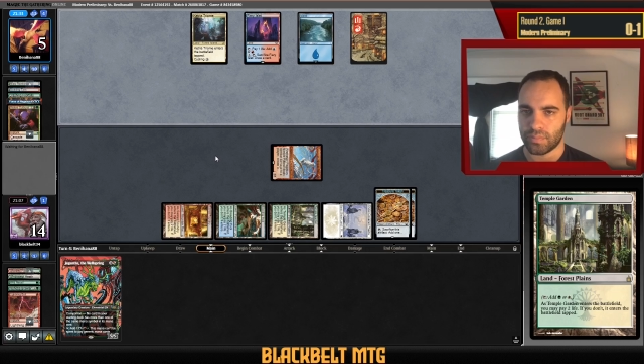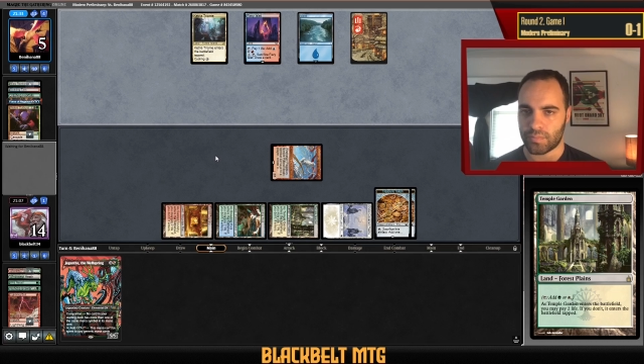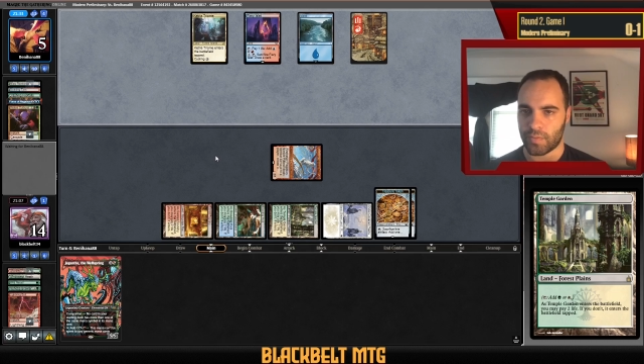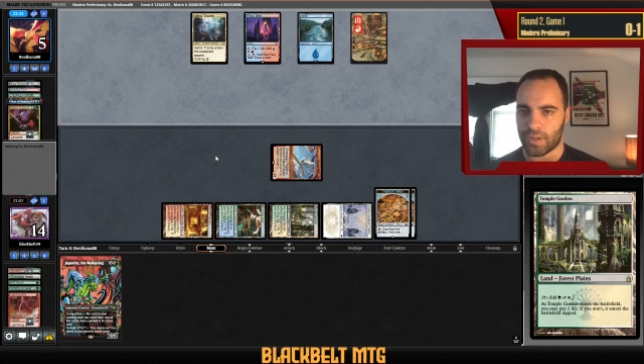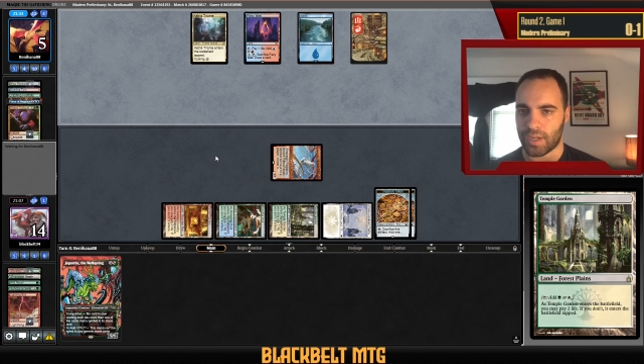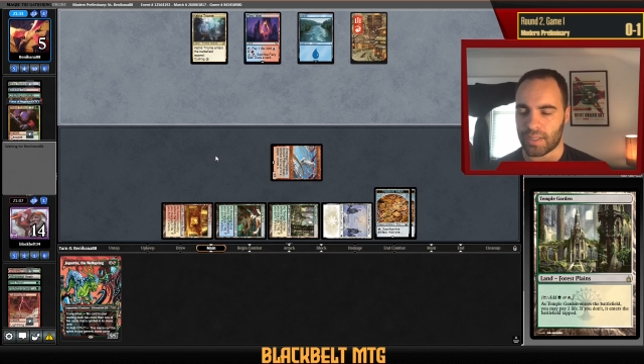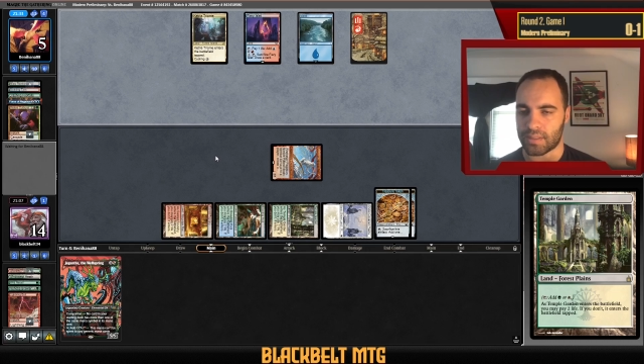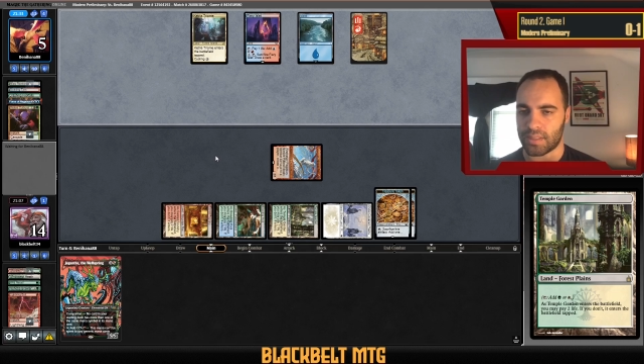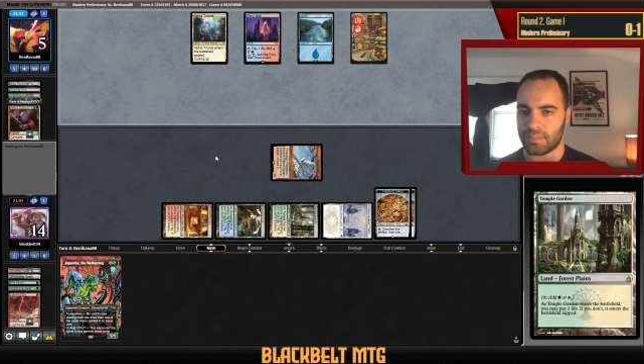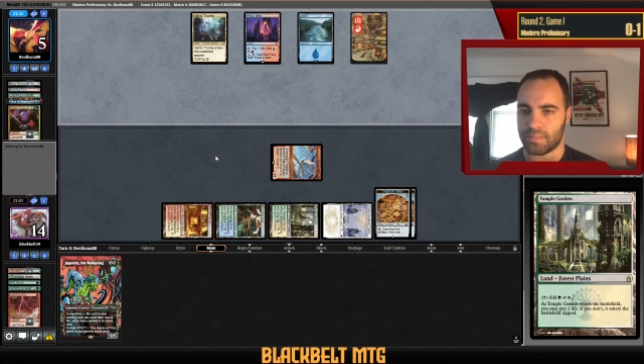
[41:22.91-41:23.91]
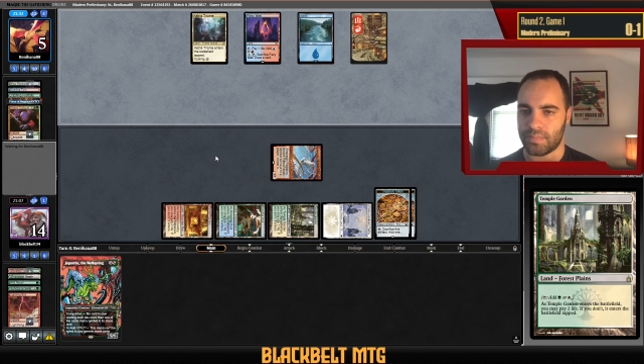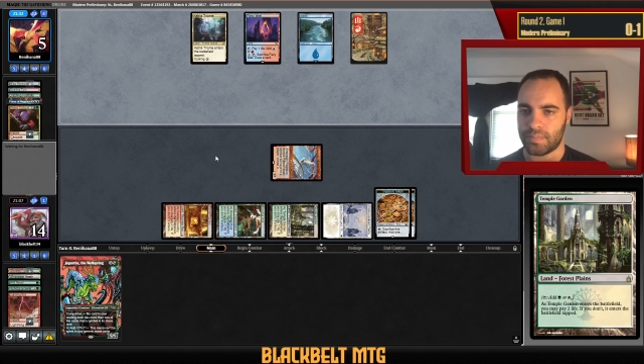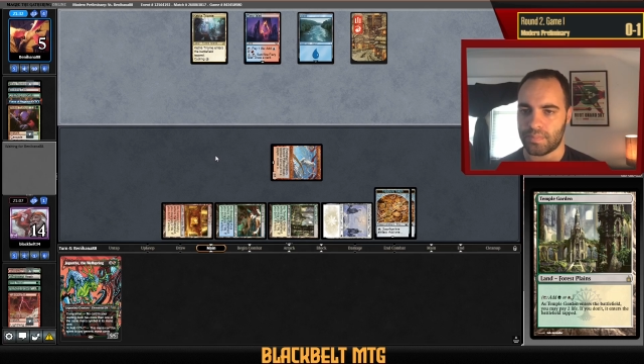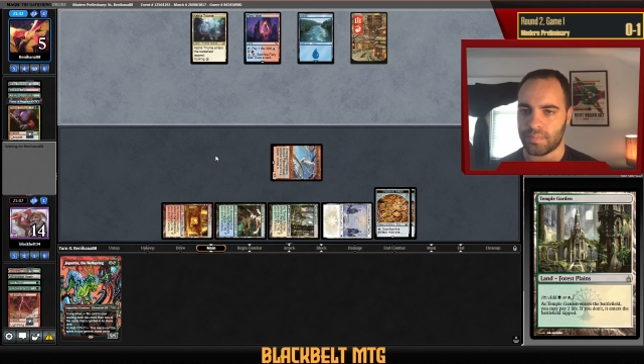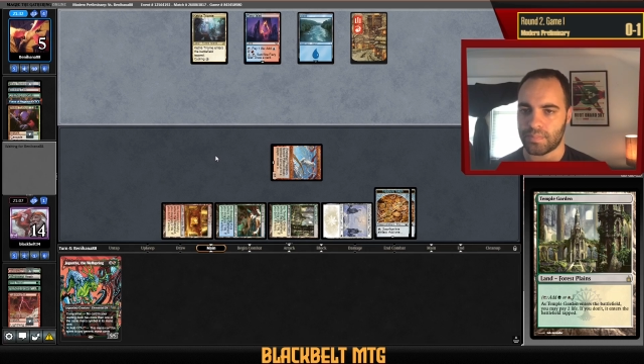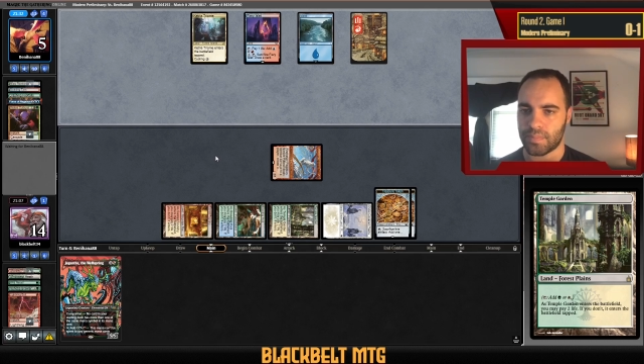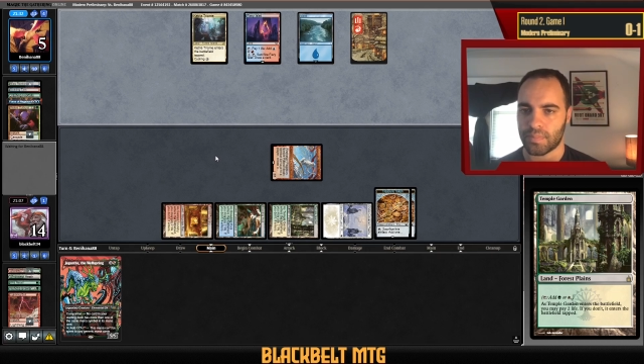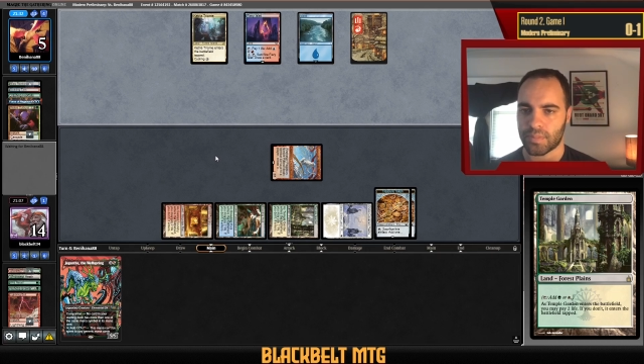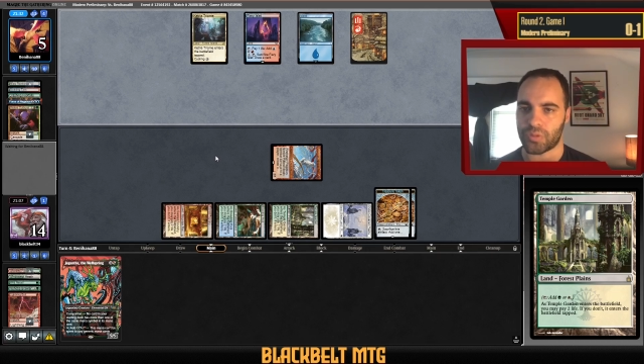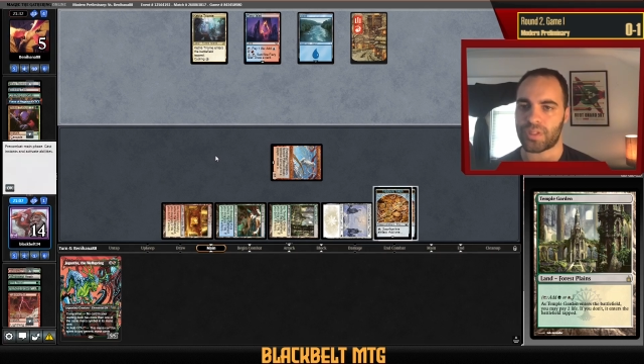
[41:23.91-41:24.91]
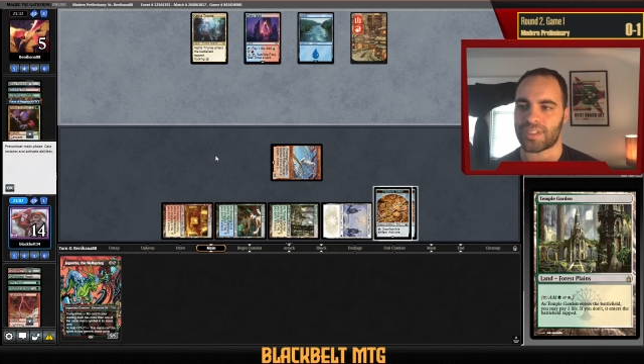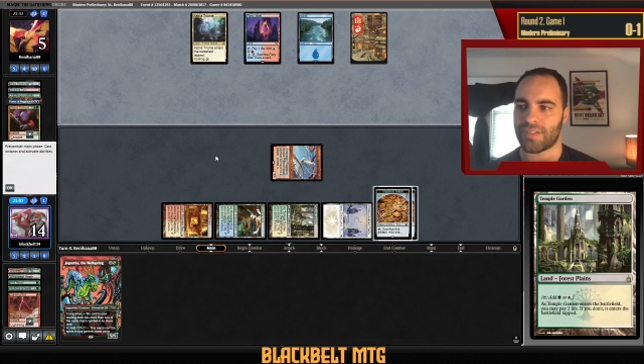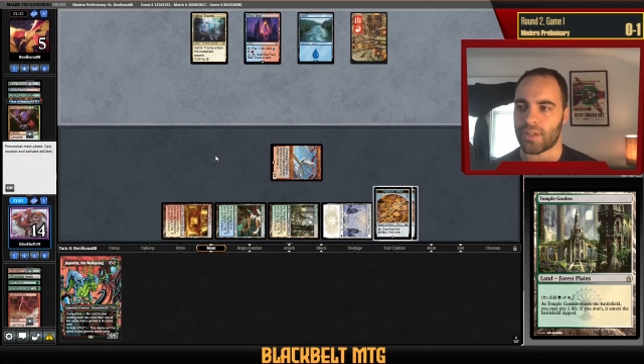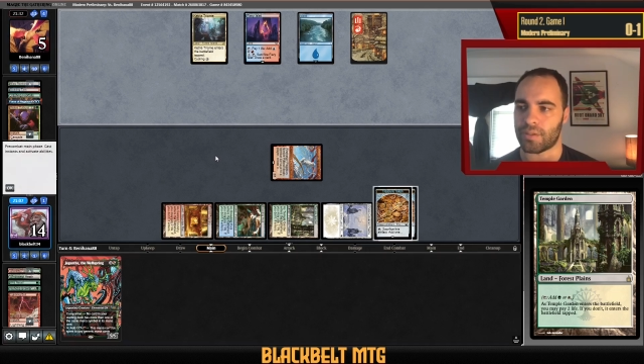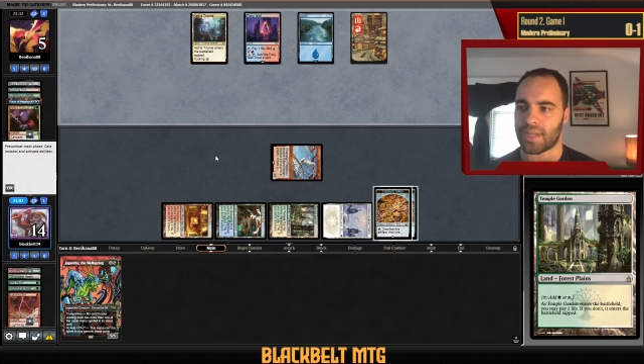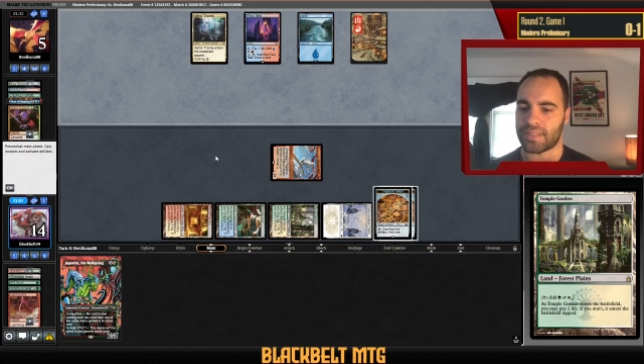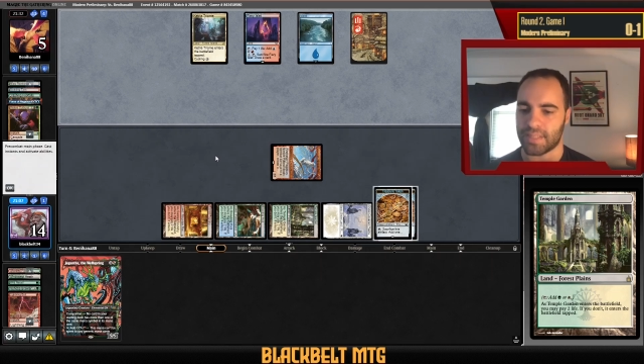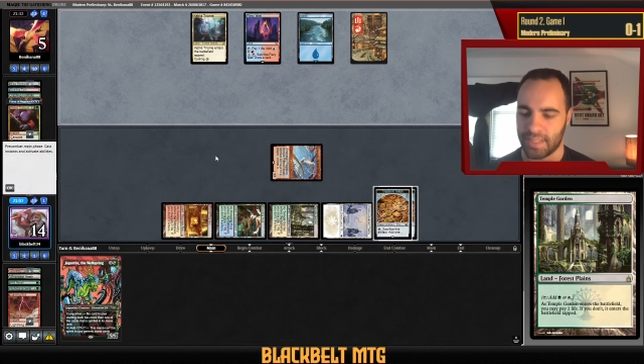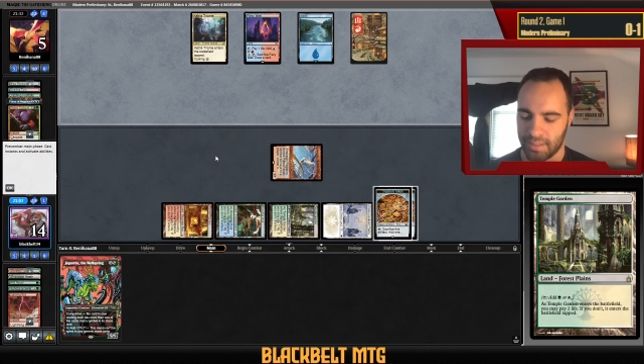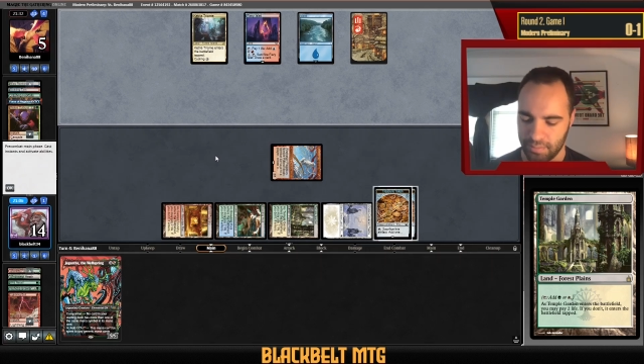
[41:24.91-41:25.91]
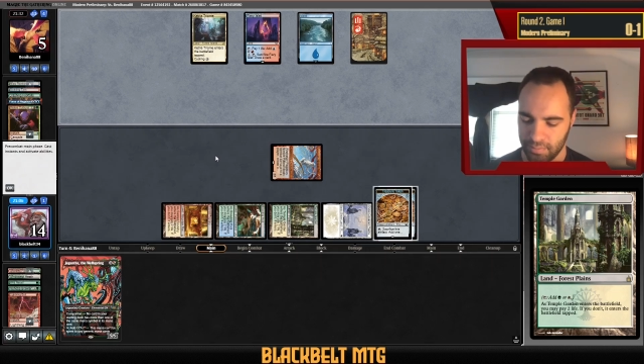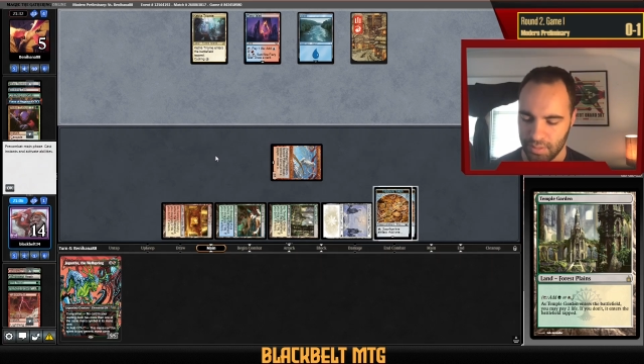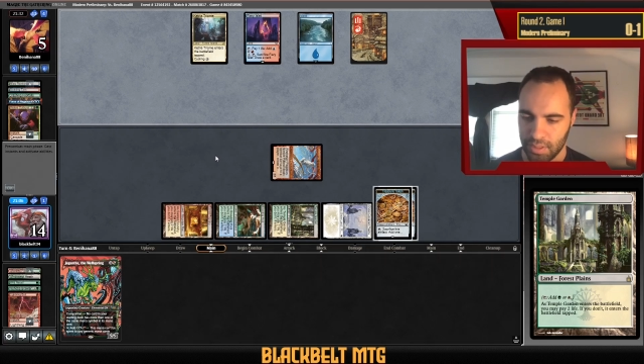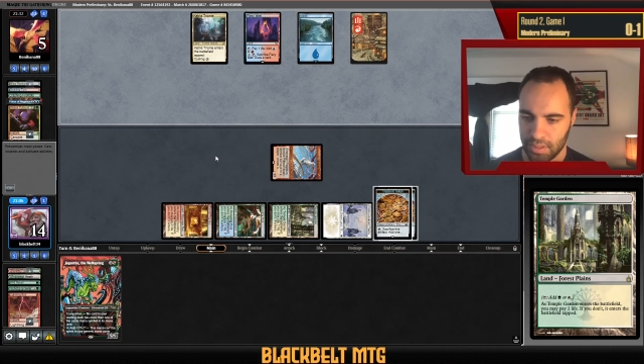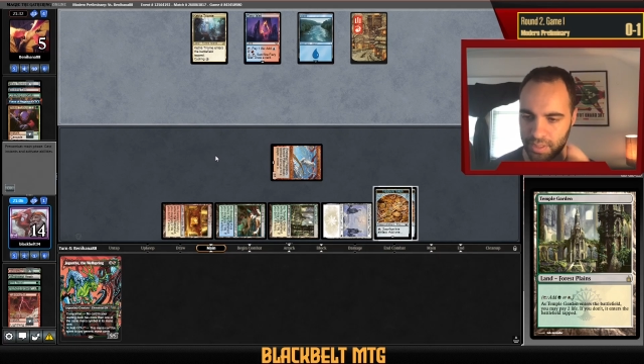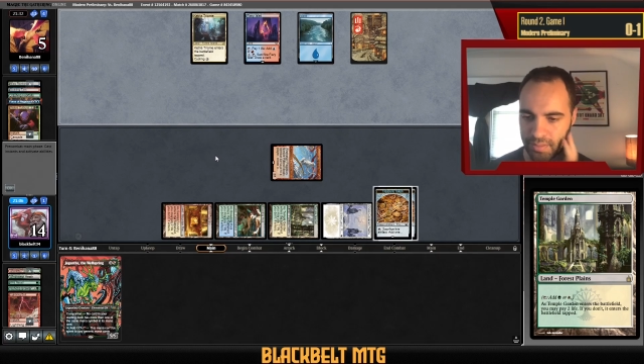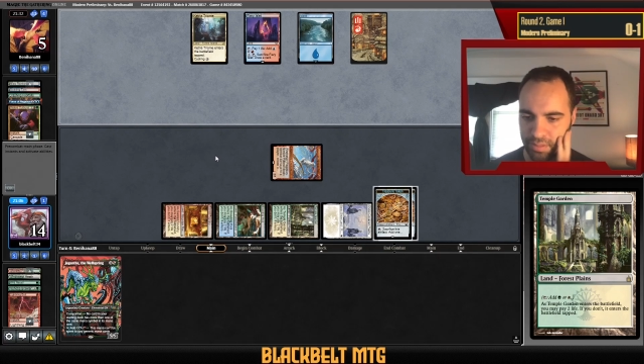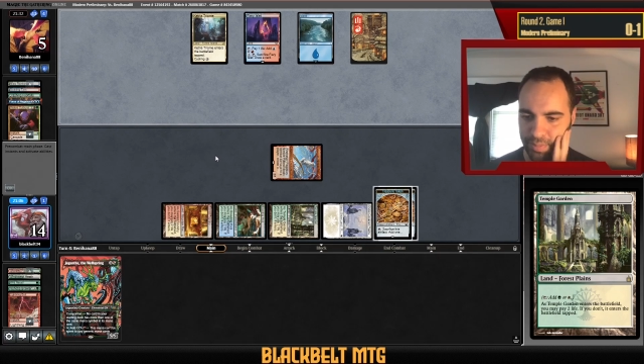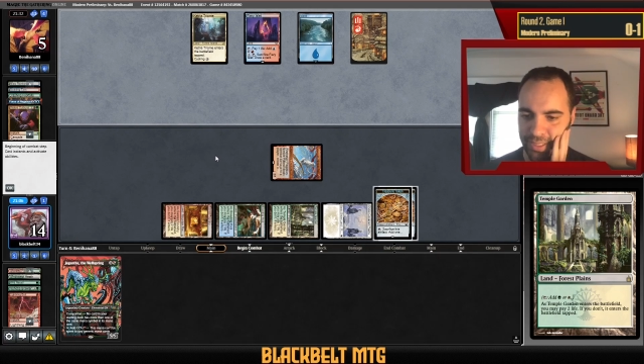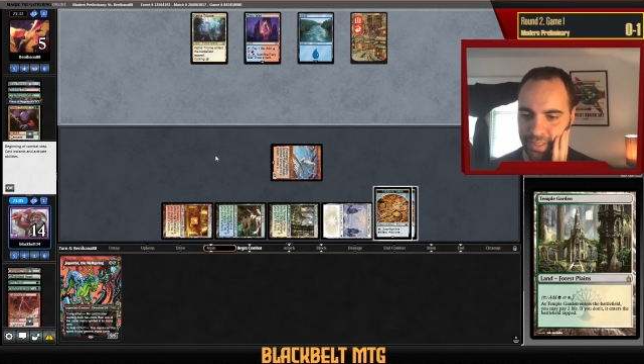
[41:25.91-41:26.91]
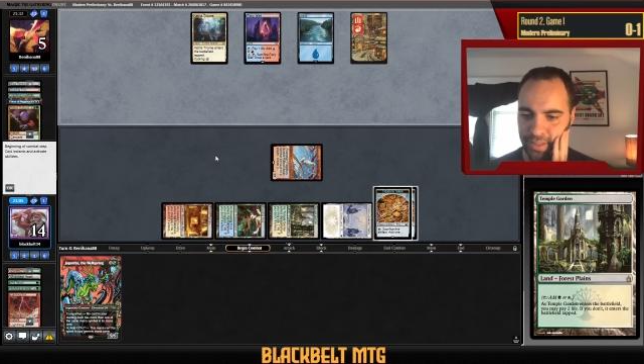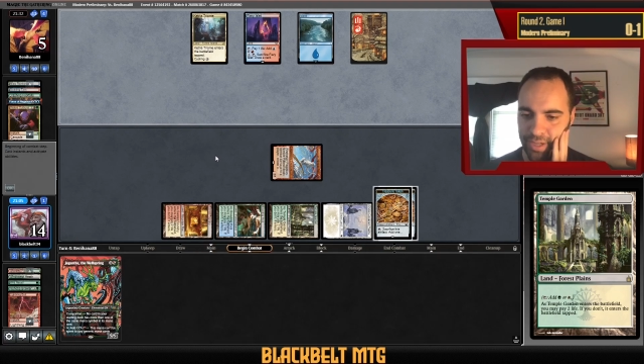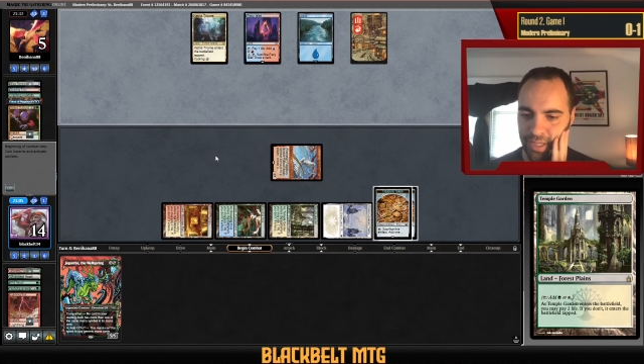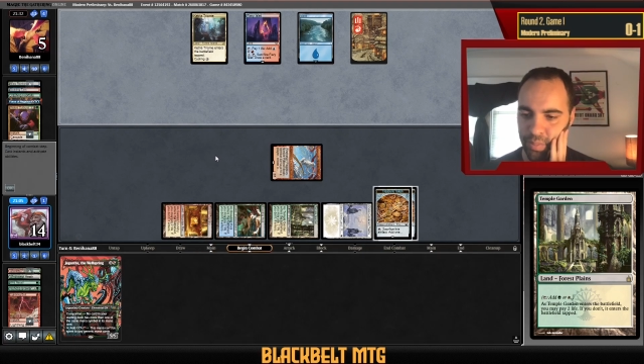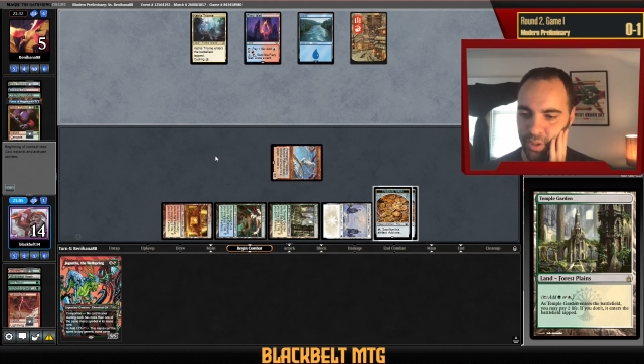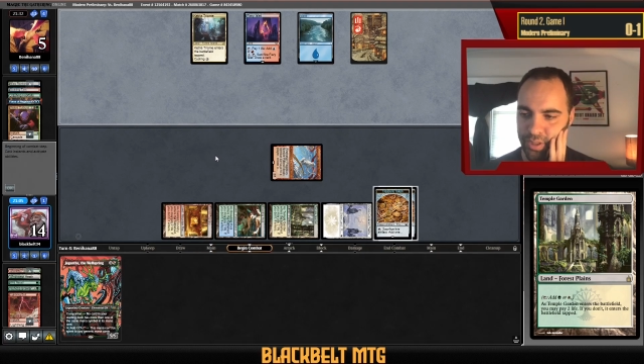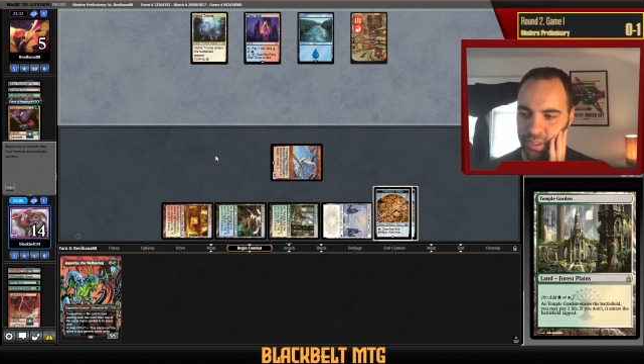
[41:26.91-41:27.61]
Fiery Islet. So he doesn't have any other lands in hand. Again, I'm expecting another outburst